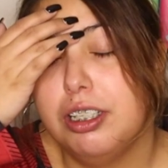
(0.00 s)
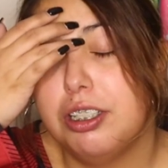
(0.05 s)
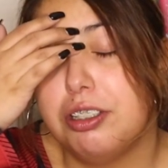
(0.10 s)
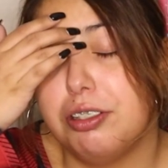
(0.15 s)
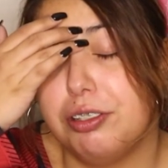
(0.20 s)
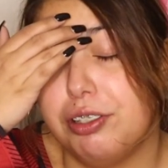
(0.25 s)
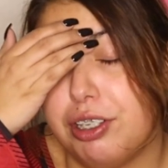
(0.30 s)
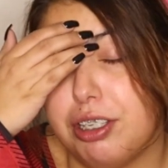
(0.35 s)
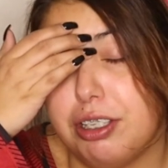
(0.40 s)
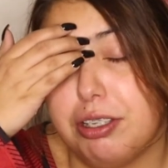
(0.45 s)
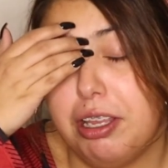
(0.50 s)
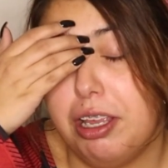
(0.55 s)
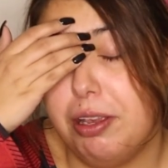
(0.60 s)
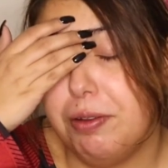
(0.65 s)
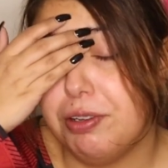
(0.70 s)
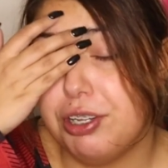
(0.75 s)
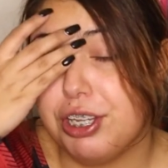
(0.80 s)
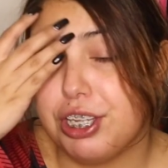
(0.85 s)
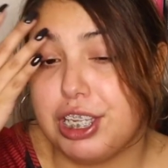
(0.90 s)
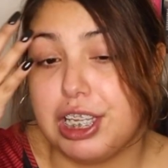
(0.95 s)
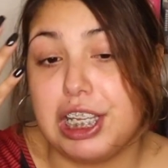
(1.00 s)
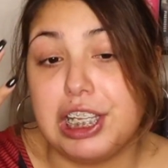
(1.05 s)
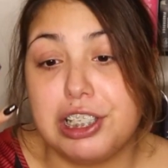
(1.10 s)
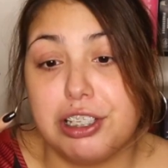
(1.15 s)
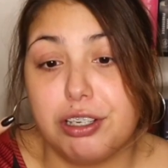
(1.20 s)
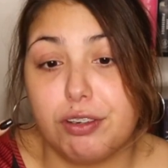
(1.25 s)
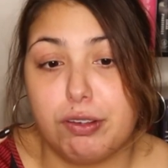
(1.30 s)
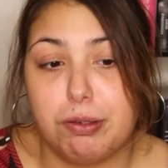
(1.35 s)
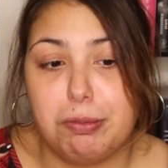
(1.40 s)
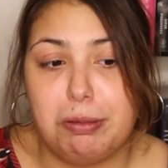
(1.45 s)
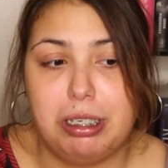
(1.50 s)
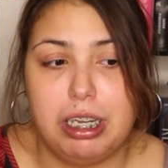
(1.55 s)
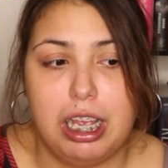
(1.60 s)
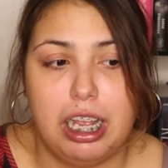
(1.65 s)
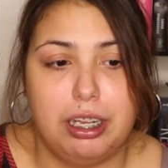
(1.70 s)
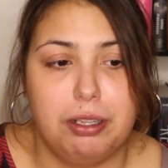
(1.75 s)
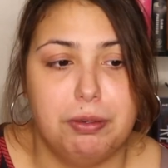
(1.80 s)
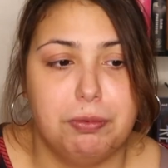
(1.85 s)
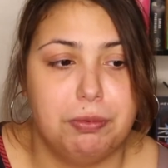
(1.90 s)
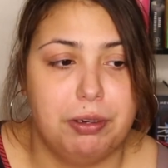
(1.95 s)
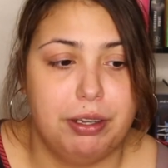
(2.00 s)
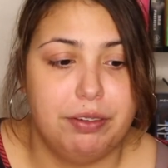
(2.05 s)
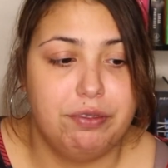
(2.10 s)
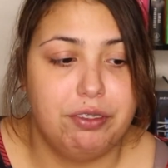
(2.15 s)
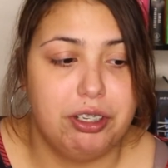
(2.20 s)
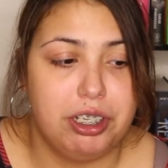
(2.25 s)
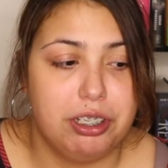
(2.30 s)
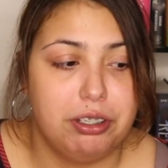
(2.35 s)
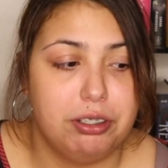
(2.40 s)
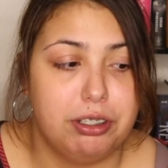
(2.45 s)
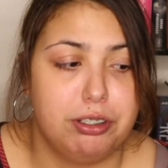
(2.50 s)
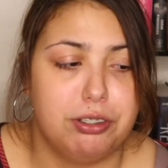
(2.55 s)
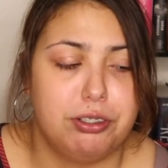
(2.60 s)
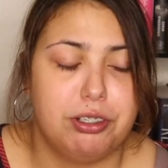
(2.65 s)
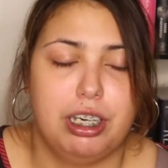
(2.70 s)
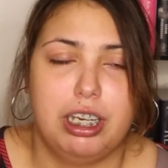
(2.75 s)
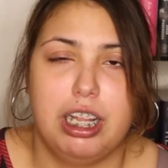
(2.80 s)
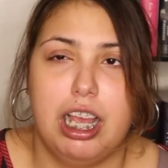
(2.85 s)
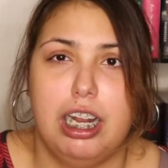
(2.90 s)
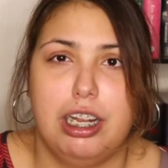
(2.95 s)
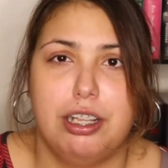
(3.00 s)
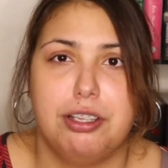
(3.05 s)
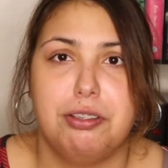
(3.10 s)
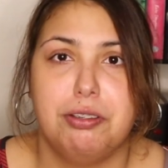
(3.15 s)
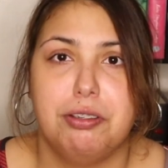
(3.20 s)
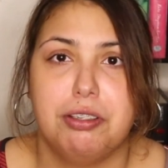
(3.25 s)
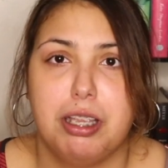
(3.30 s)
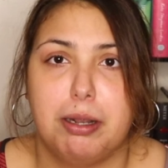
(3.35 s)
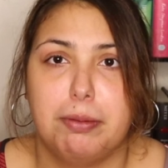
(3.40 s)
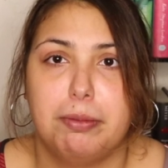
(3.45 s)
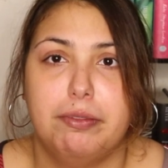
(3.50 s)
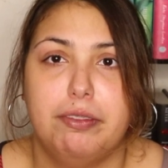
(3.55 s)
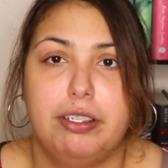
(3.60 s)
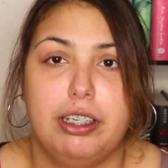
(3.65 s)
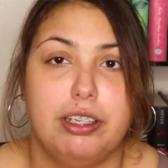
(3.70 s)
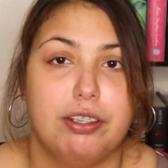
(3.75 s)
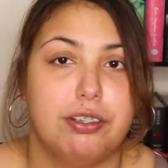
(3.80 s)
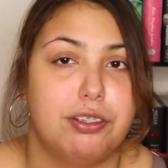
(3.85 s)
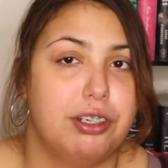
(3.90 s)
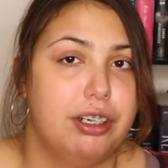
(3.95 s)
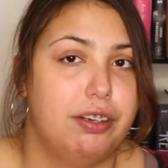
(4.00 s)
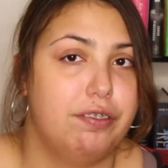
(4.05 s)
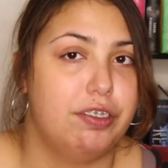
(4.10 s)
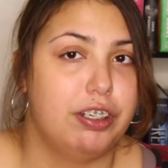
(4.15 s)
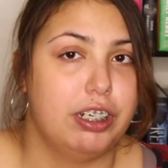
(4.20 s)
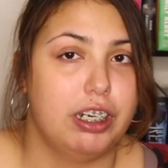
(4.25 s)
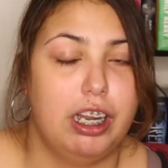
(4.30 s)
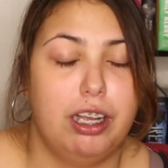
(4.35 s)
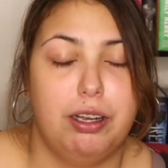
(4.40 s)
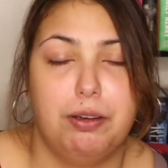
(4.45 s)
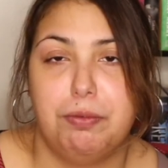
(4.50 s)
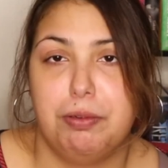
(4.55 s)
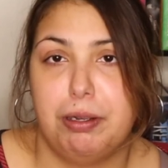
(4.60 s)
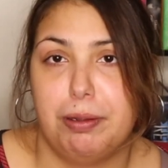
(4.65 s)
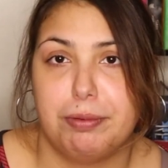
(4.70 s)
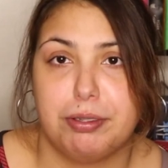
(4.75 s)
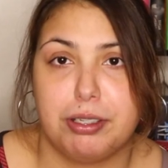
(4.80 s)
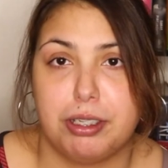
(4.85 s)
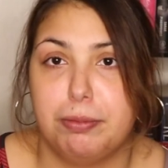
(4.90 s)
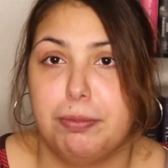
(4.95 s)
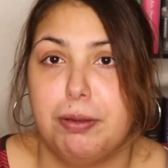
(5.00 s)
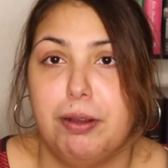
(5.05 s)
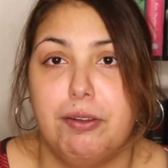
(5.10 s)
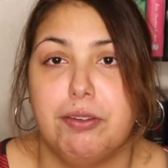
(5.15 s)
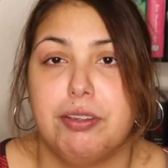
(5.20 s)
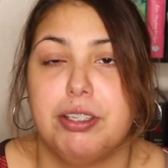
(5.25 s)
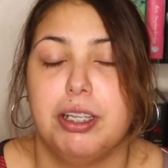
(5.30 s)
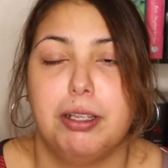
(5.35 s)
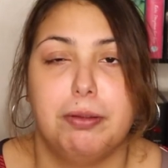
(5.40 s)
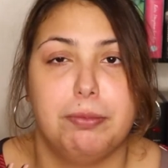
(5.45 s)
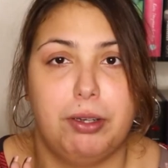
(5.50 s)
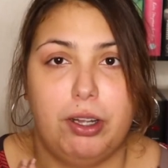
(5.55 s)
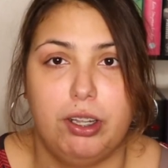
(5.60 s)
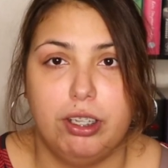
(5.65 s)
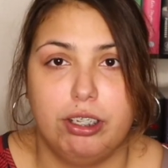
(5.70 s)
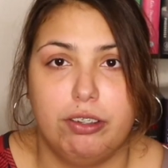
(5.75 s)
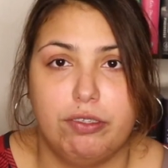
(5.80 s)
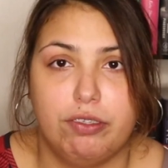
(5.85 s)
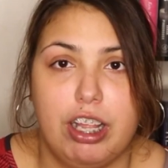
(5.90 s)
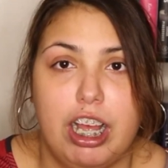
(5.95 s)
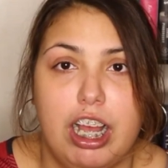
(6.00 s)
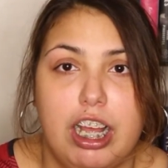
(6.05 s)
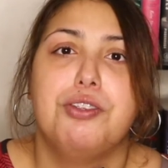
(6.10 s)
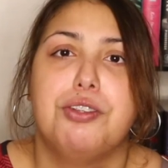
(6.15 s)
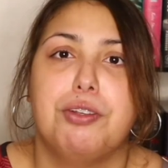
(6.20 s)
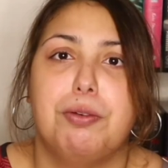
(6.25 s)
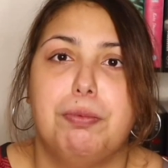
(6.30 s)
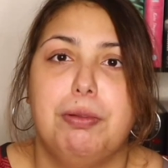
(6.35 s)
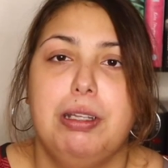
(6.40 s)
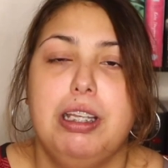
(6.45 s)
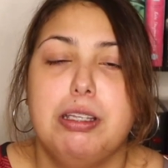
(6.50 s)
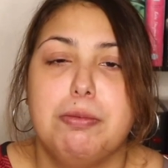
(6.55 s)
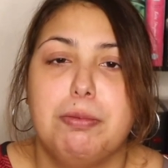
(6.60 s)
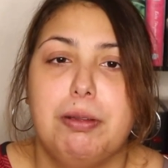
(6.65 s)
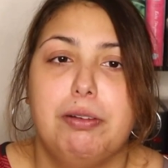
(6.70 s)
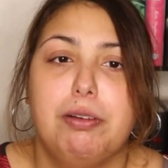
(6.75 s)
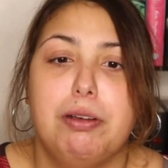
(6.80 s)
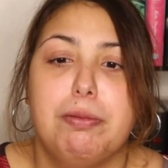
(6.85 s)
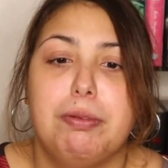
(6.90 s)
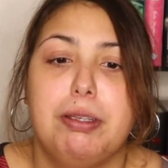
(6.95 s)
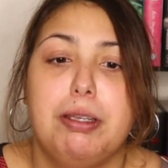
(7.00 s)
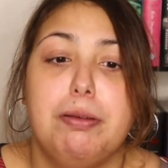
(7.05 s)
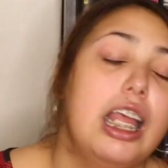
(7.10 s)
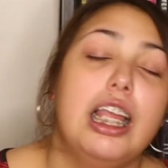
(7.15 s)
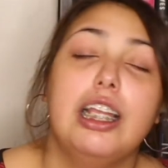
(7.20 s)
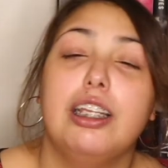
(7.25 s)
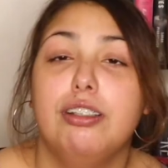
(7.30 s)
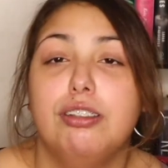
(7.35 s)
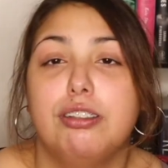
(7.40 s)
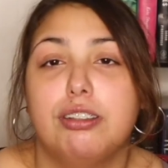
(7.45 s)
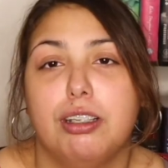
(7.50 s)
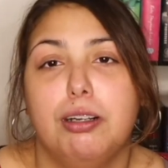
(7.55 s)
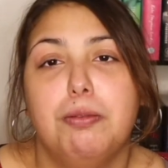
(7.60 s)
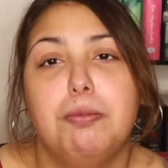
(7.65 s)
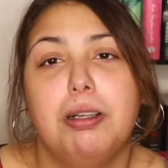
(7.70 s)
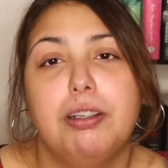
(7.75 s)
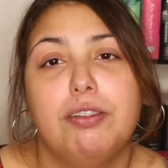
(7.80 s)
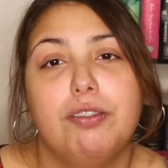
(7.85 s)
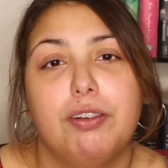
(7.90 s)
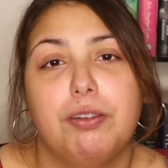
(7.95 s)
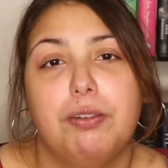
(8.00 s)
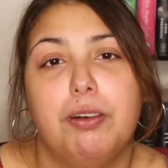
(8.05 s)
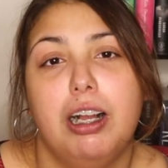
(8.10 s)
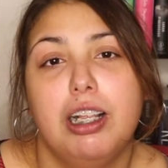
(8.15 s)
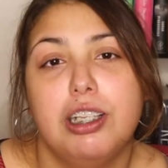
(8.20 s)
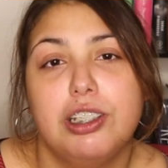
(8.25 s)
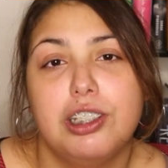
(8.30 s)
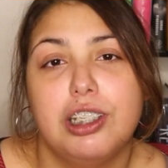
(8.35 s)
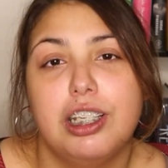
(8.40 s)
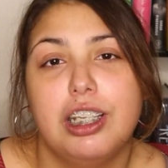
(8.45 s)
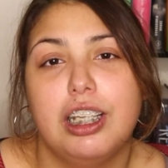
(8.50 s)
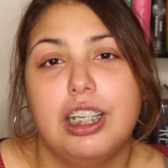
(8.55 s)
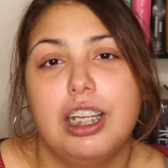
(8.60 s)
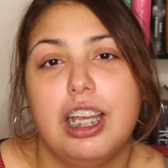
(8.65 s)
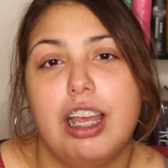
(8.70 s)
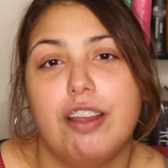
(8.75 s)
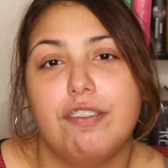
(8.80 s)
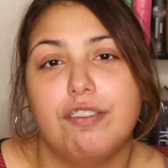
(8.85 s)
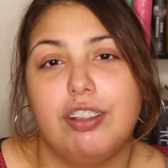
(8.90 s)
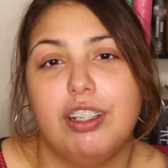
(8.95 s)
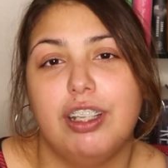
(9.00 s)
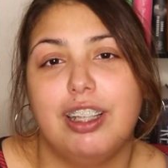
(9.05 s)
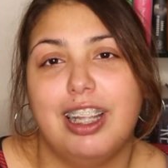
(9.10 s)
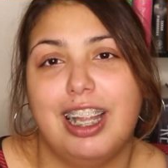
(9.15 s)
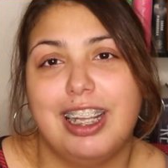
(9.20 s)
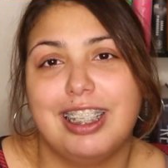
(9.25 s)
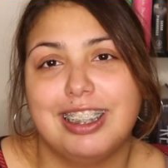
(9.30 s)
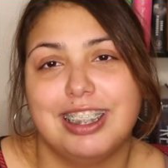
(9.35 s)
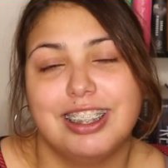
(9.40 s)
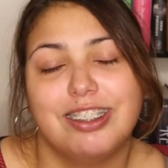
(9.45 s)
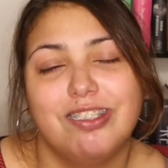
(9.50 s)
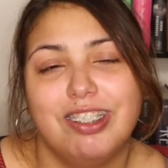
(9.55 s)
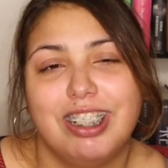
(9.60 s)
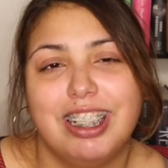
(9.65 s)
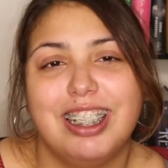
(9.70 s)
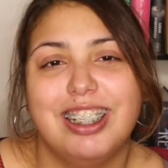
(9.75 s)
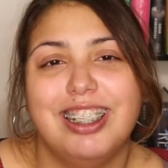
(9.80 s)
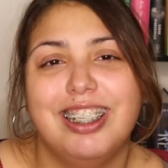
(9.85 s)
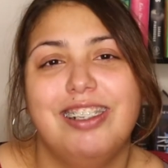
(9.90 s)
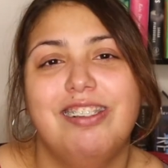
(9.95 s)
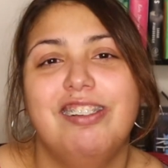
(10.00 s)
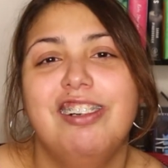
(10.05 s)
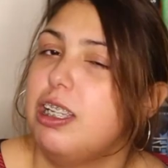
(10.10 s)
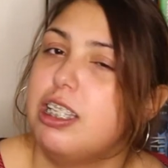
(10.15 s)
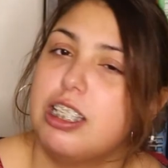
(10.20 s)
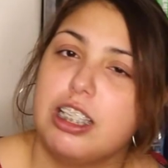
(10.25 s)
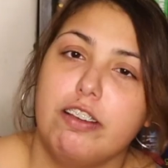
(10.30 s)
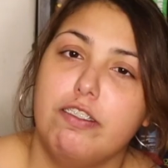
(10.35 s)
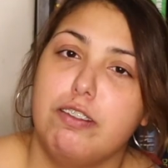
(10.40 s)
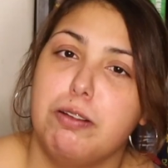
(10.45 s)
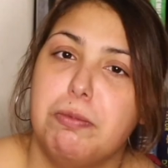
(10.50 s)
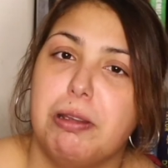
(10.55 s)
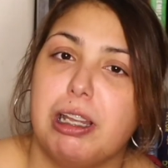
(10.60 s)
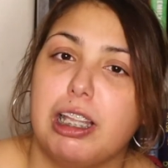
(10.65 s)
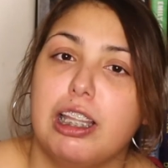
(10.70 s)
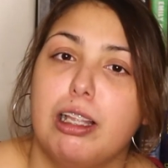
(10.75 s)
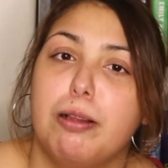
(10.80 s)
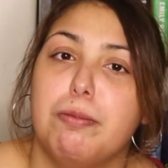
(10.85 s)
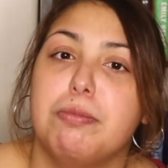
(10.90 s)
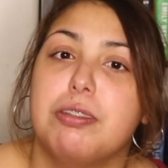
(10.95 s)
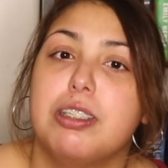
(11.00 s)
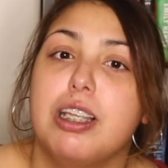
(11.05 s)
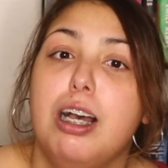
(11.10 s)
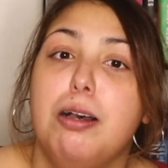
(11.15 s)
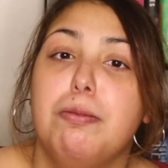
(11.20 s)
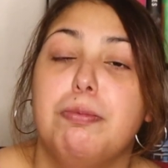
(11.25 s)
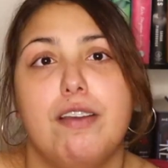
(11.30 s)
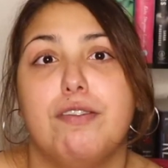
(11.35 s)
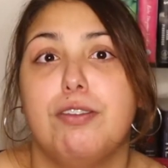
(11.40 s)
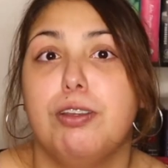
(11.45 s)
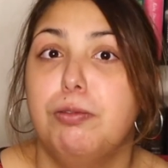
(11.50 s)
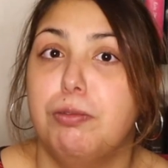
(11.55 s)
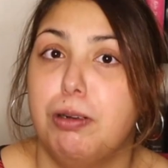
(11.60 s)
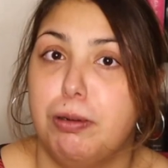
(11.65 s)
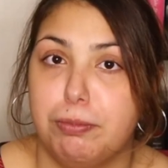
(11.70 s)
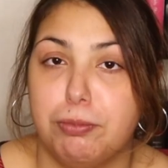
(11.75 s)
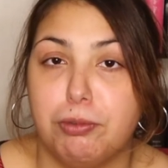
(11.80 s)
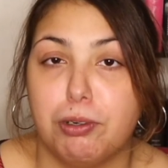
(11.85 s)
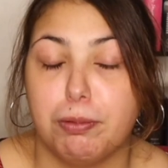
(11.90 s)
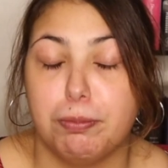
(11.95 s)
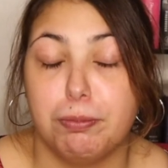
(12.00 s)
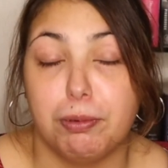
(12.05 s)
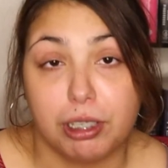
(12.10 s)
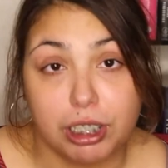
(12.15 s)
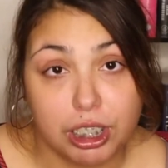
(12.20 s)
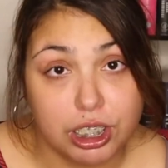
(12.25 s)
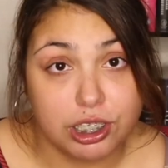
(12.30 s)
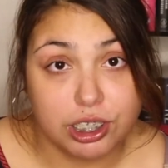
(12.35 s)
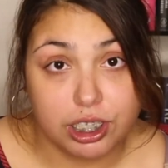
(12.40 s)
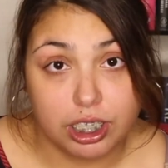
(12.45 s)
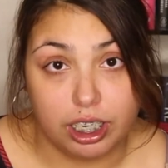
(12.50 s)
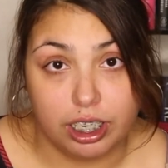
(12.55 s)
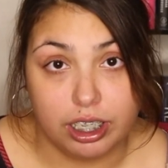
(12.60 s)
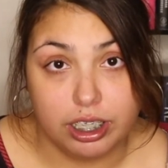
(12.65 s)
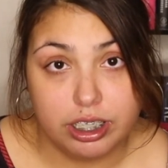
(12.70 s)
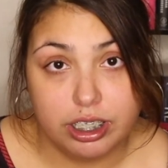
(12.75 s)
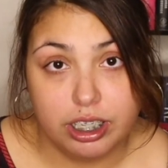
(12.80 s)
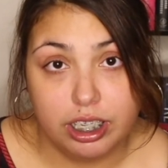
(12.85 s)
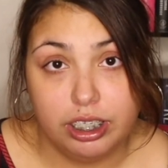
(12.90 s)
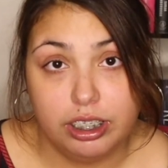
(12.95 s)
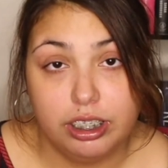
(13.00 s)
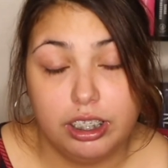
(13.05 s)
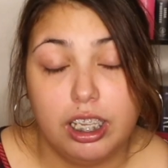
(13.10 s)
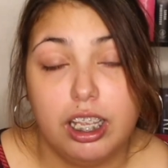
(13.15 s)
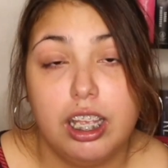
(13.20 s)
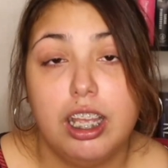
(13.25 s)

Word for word: so just it was just easier for me to edit one video than try to edit two separate videos try to figure out when I was going to post them, all of that. So please bear with me. Thank you so much for watching. If you like this video, please give it a big thumbs up. If you want more bookish content,